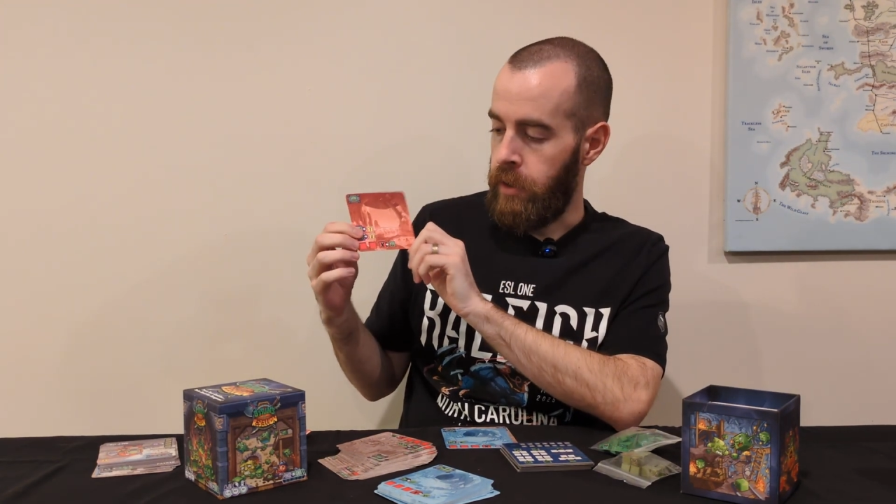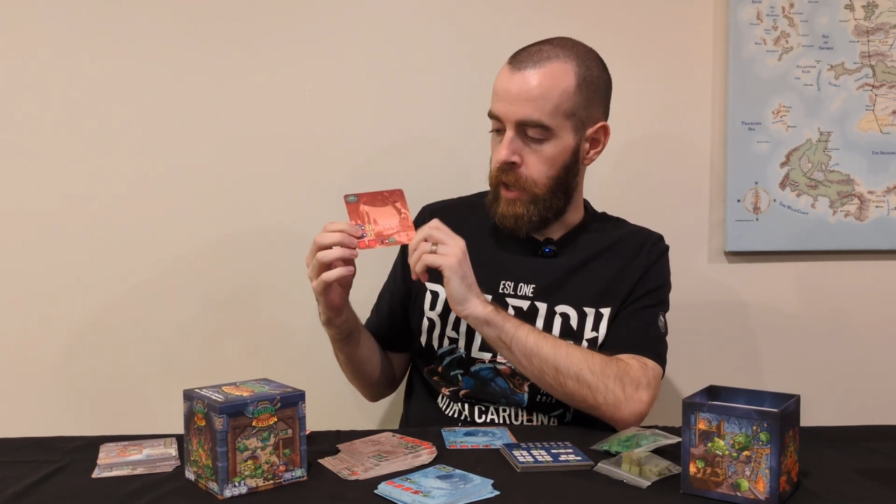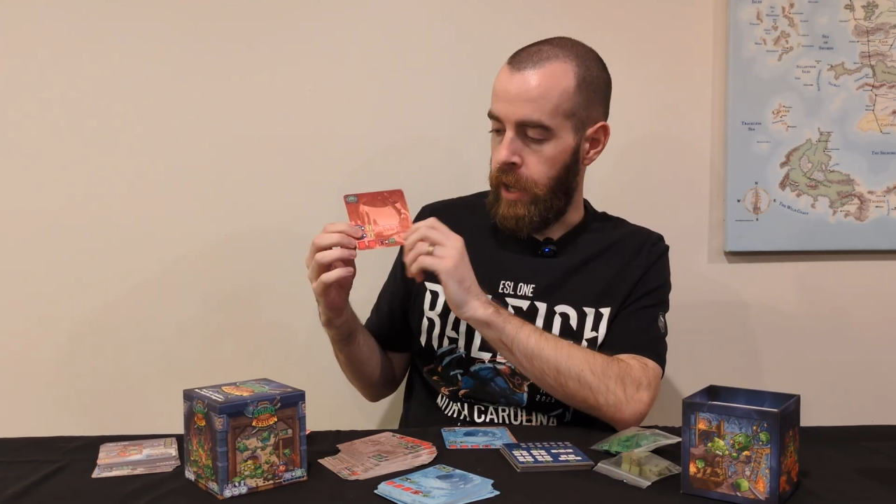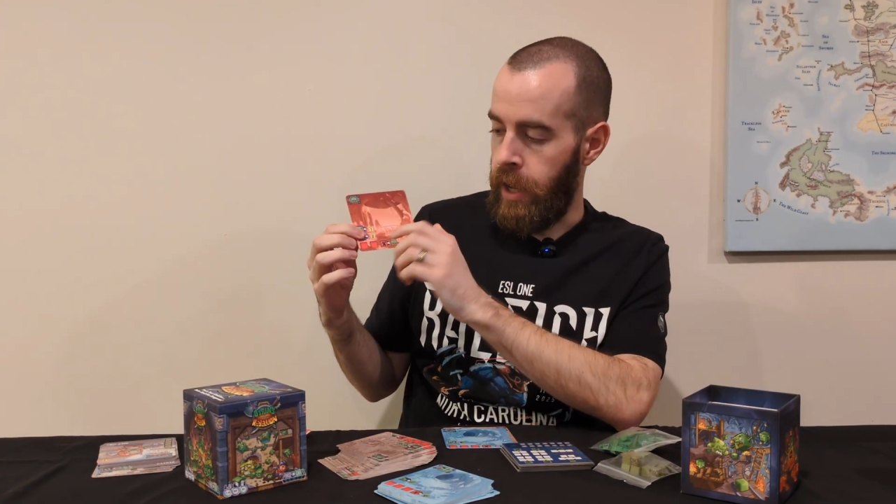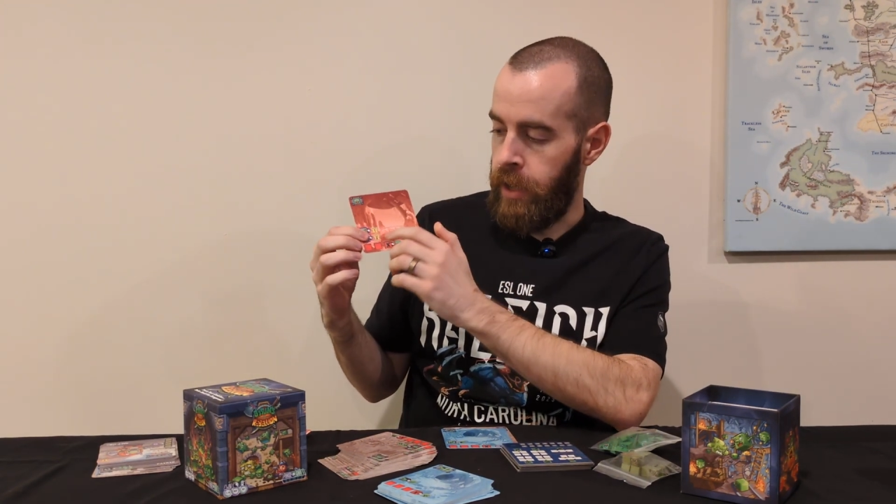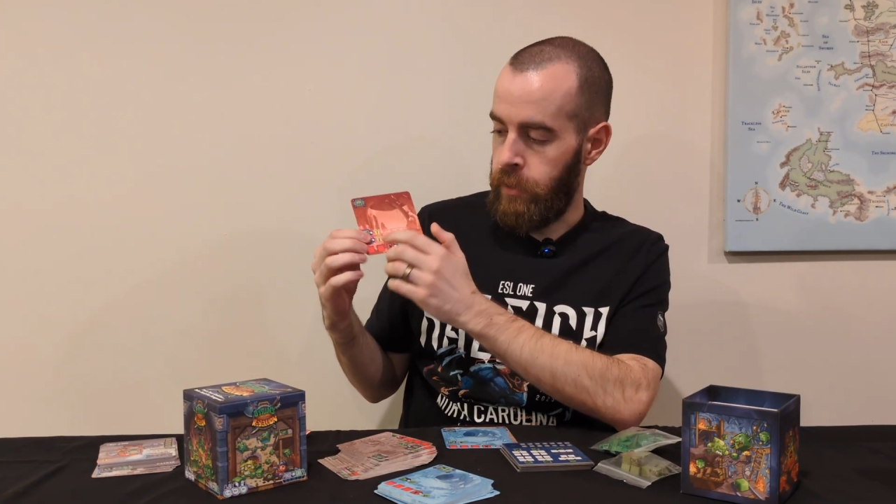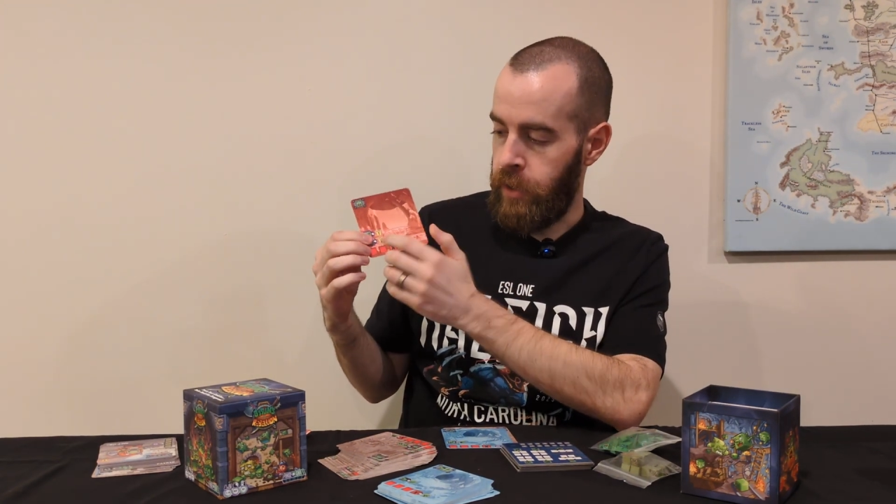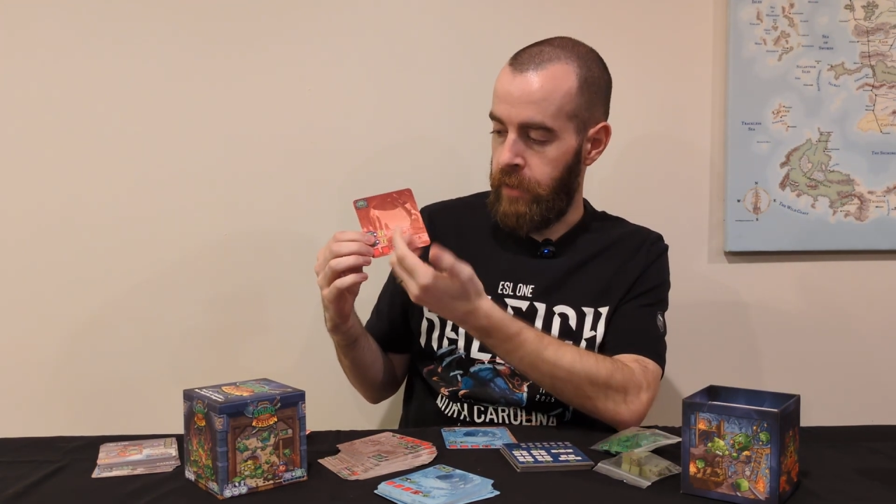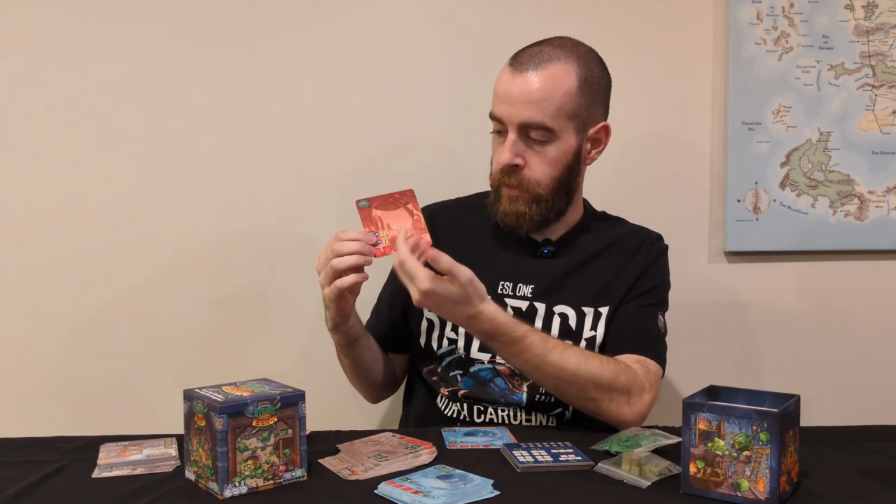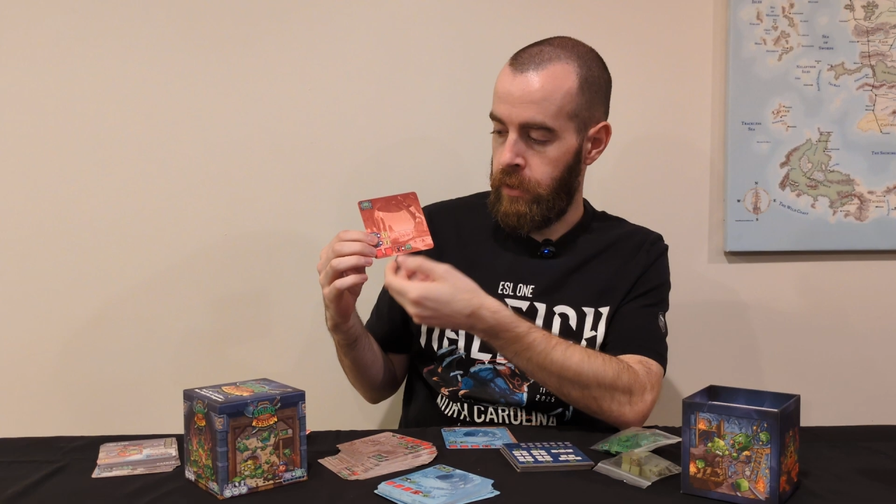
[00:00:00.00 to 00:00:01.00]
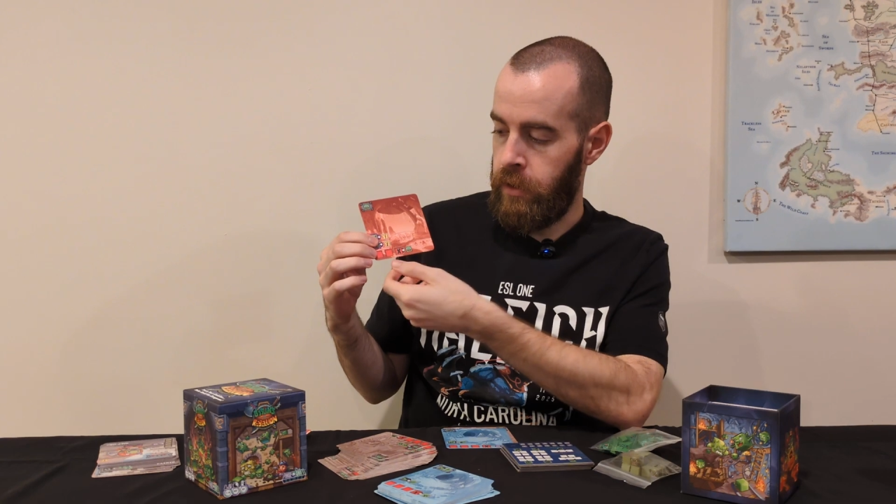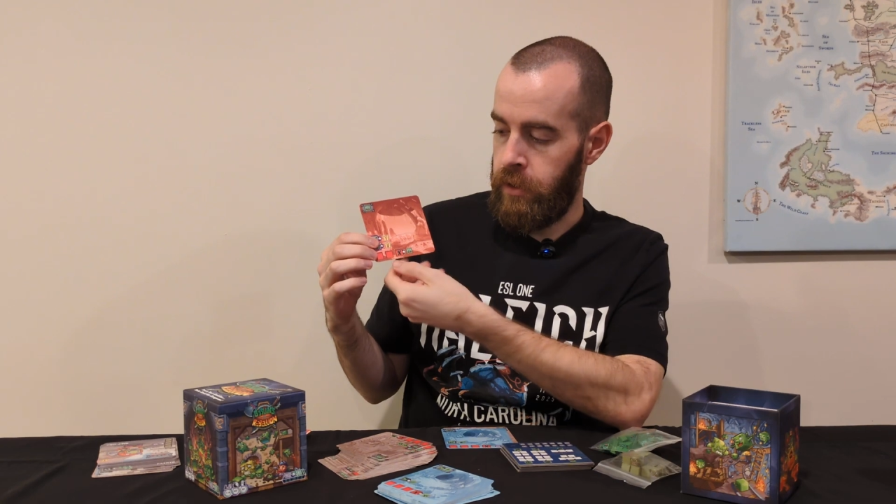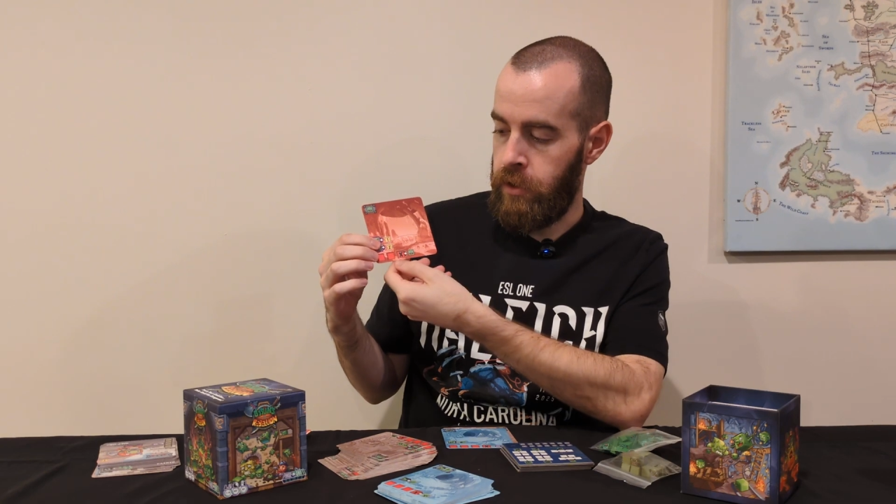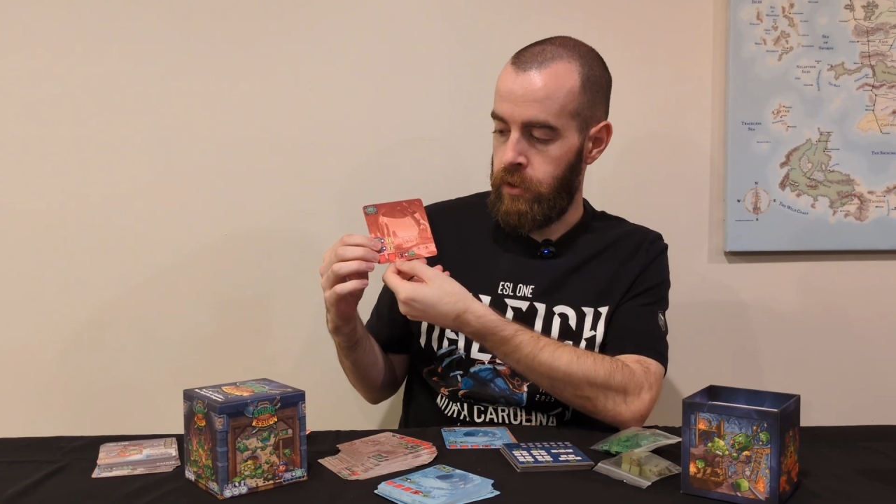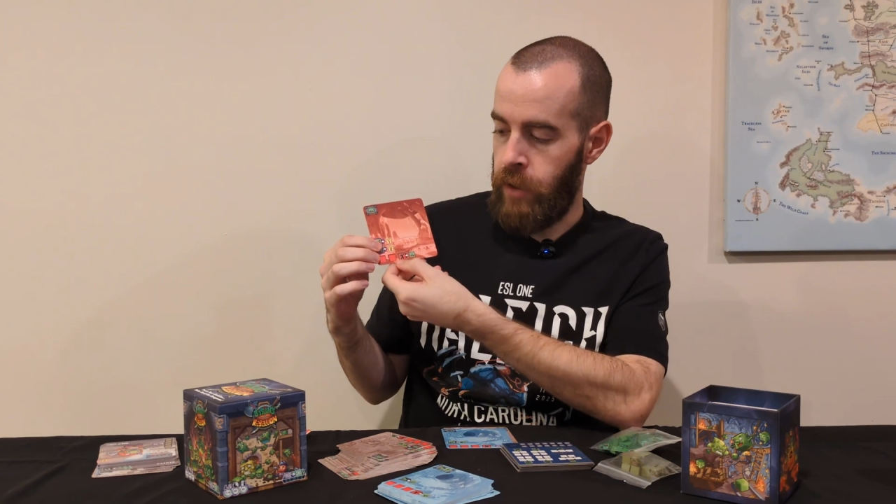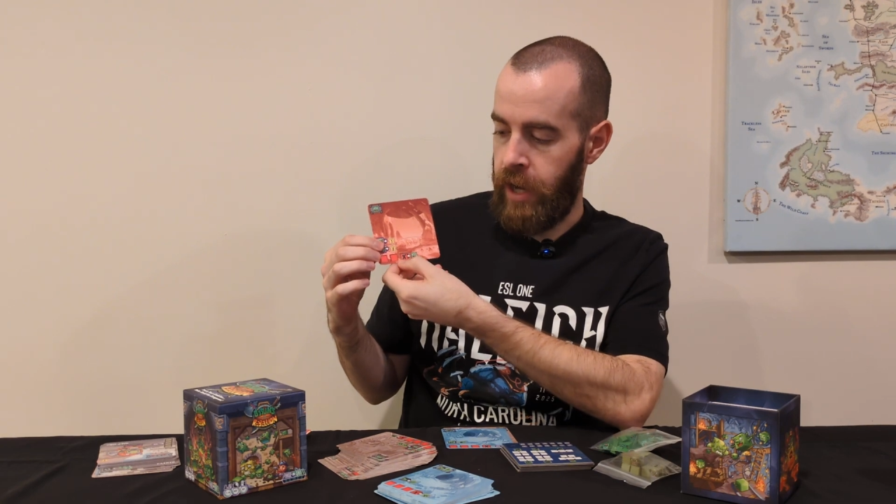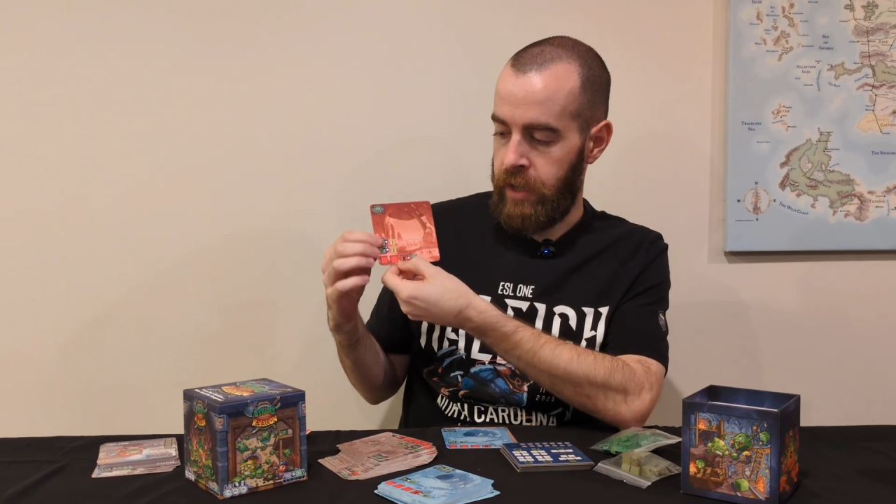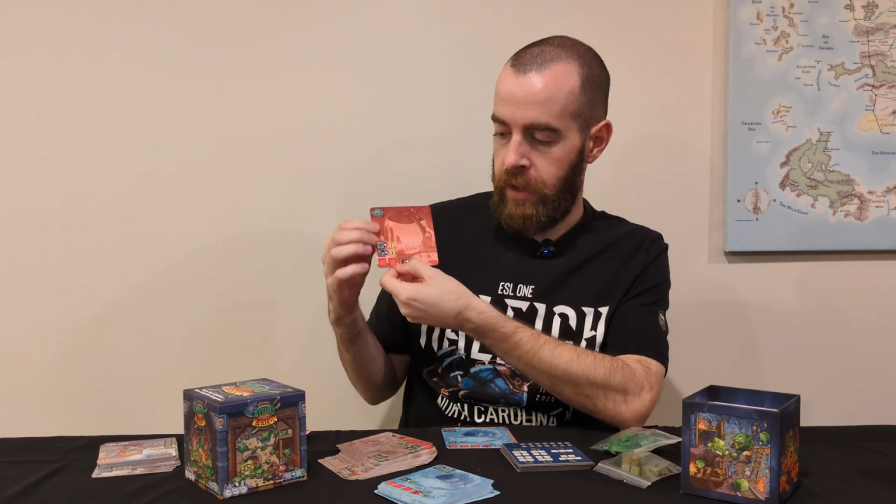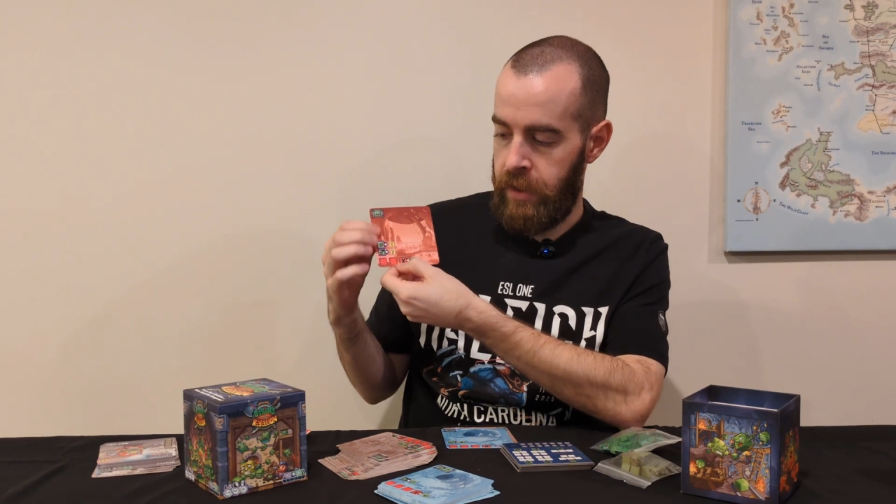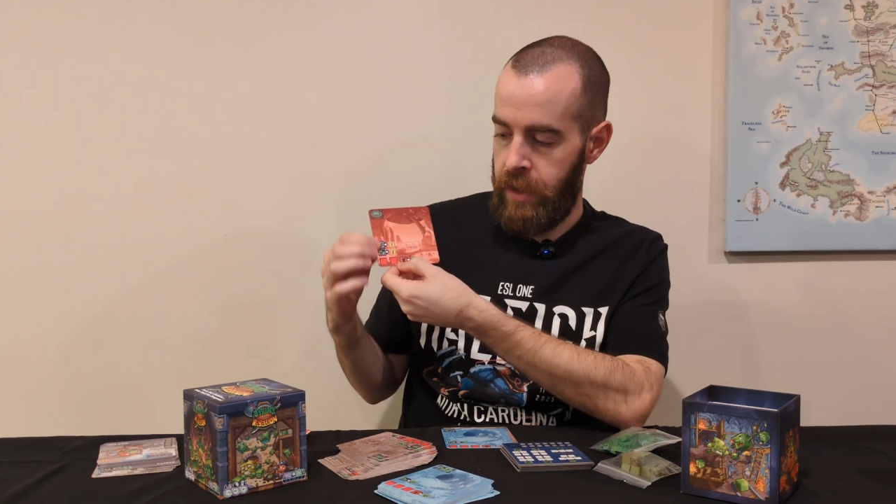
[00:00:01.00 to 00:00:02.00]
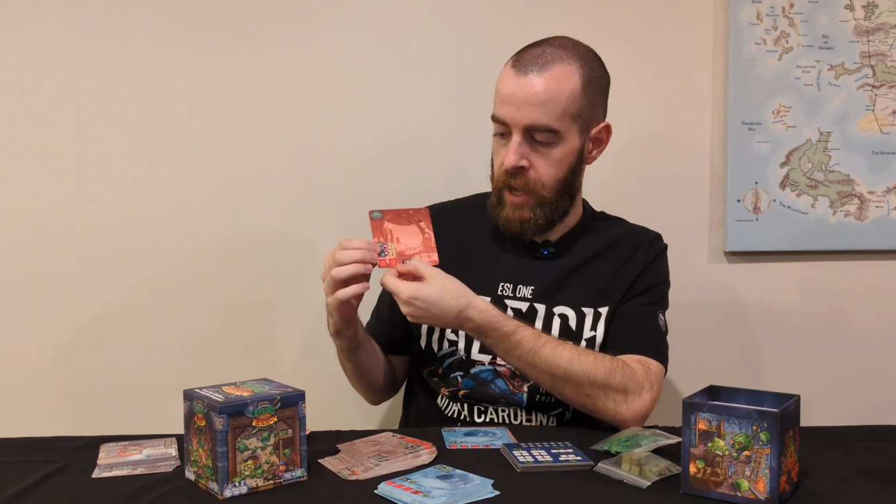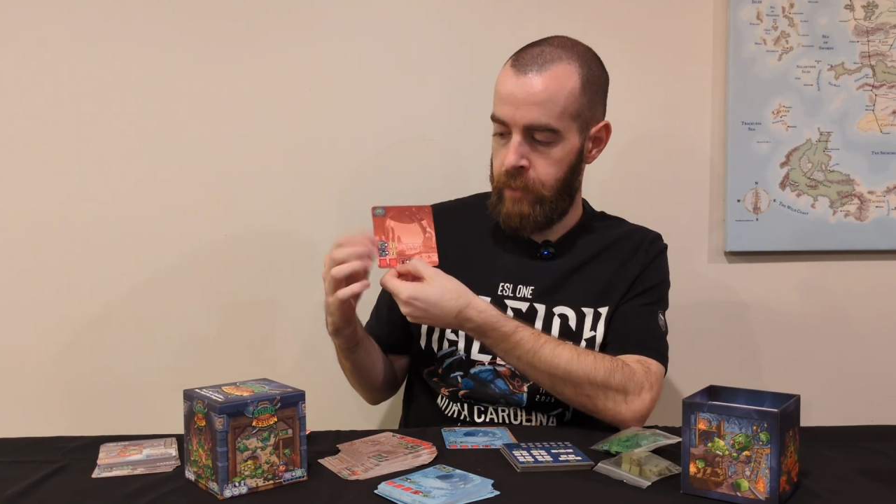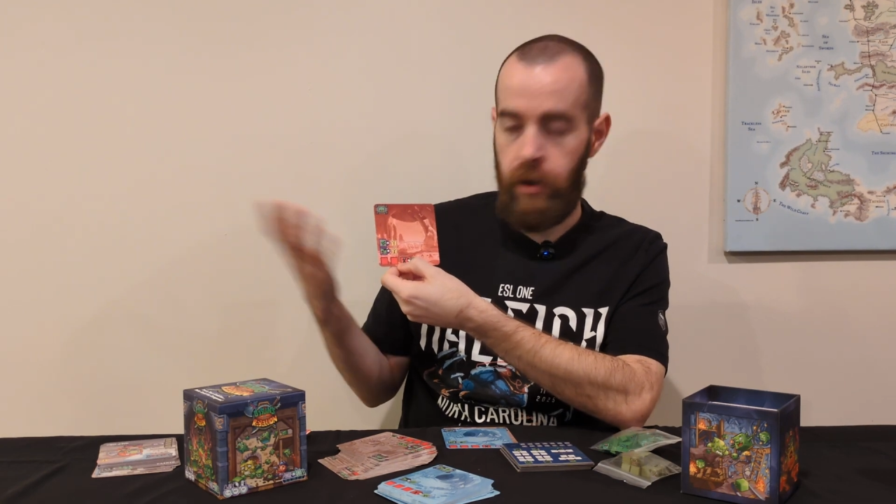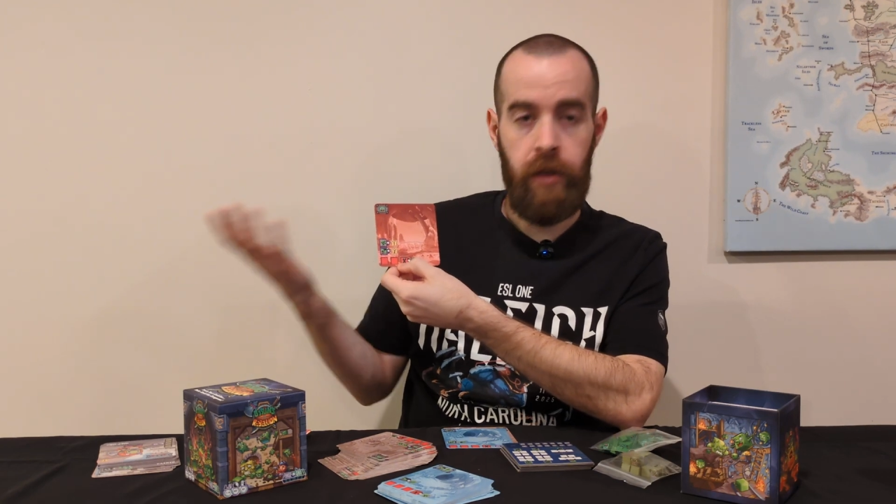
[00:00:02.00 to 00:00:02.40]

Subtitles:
And whenever you activate them,